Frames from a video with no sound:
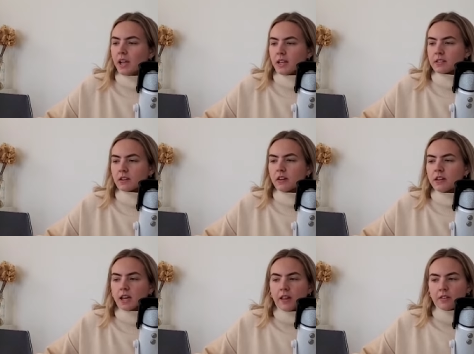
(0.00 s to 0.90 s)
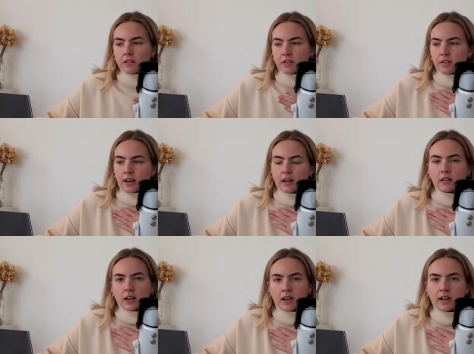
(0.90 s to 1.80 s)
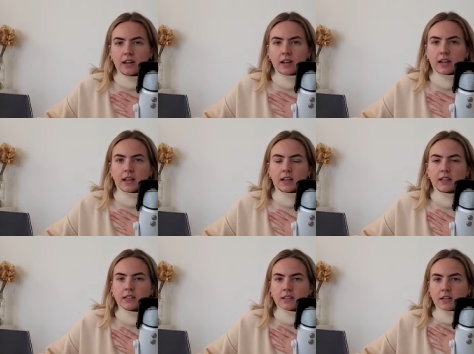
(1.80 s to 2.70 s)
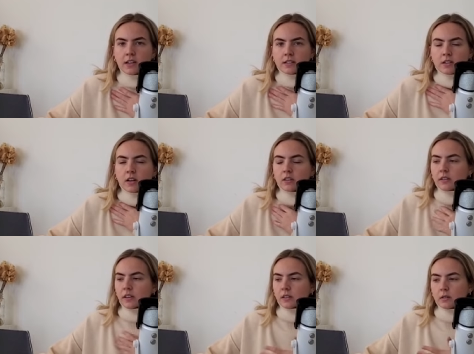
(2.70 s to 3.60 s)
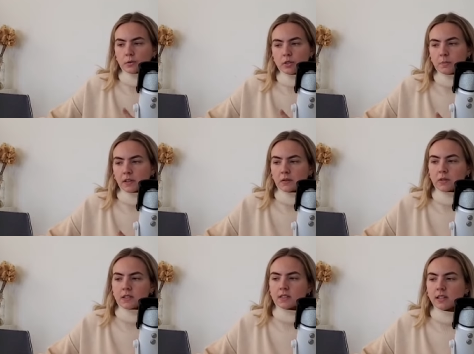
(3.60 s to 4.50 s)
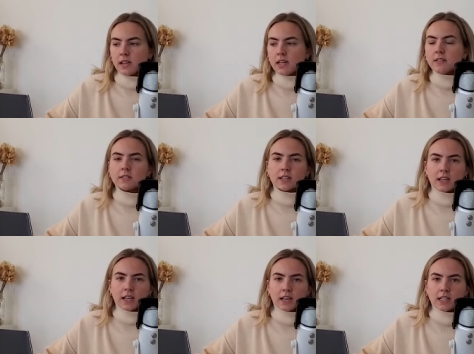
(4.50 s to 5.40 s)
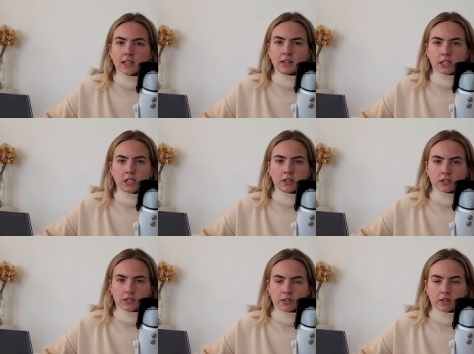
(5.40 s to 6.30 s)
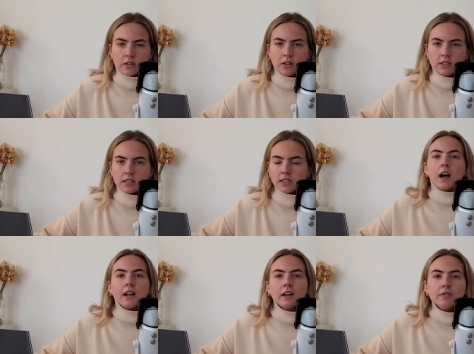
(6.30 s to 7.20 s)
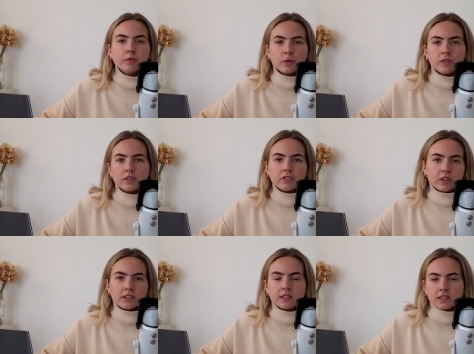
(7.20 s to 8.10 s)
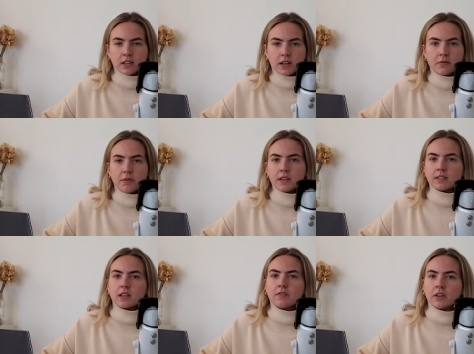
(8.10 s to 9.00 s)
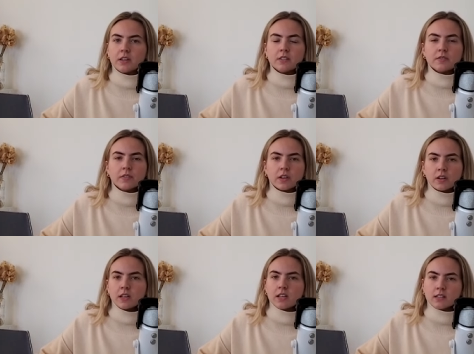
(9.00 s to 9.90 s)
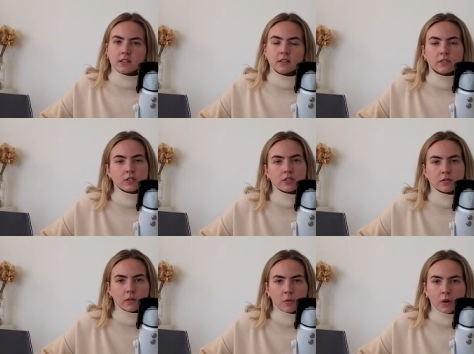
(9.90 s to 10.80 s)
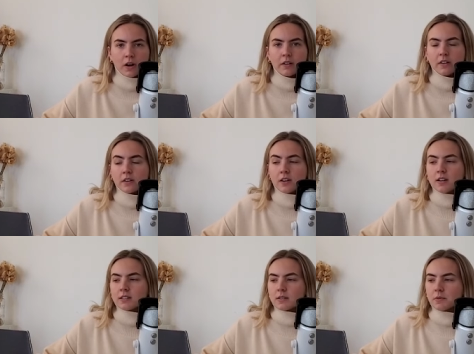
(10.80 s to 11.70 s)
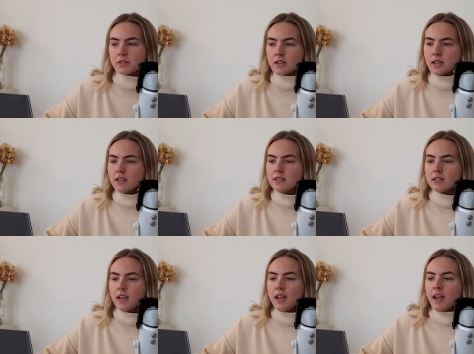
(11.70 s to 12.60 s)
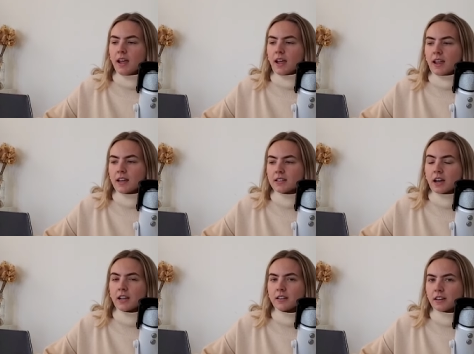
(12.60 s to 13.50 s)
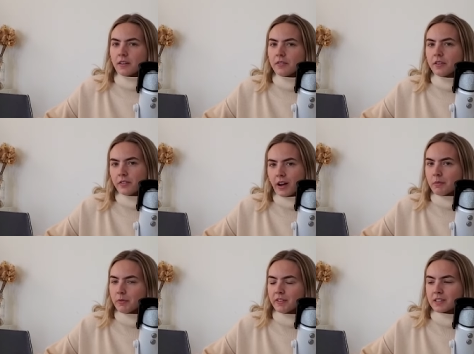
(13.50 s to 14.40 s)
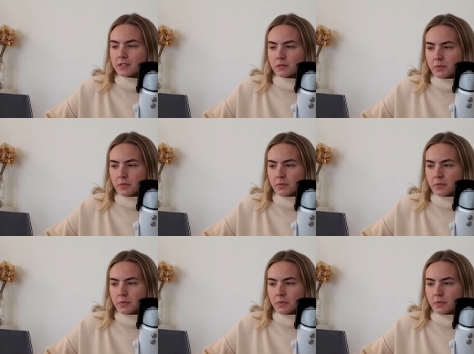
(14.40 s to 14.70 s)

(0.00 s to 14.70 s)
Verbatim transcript: It's got a gathered neckline and it's got like loose billowy sleeves and the tiered skirt. I have worn this dress a ton because I find it's very easy to just throw on on hot summer days. And I love the vibe of it so